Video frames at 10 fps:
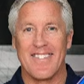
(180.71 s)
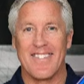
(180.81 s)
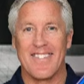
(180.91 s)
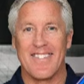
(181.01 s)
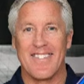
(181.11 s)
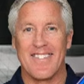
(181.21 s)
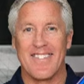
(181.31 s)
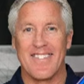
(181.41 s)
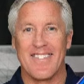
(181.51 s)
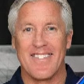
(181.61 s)

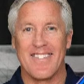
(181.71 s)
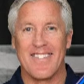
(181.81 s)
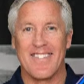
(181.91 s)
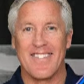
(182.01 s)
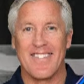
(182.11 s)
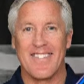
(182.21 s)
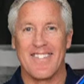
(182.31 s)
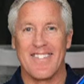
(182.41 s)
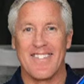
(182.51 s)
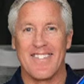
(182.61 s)

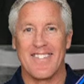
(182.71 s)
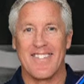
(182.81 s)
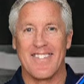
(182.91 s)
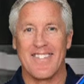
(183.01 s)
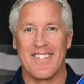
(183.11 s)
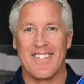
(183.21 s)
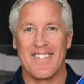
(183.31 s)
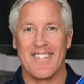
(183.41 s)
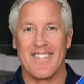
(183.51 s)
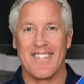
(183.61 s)

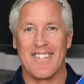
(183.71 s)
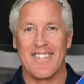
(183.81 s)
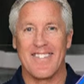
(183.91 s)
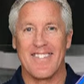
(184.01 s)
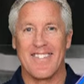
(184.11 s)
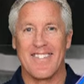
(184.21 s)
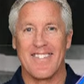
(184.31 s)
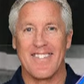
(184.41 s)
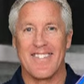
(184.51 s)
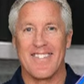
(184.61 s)

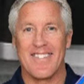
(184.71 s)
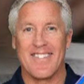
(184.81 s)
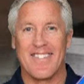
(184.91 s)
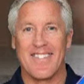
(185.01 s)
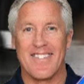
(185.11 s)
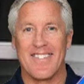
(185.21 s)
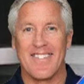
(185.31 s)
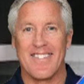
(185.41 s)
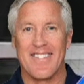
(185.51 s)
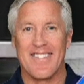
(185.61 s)

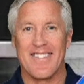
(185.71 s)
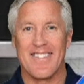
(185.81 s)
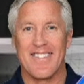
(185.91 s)
[no speech]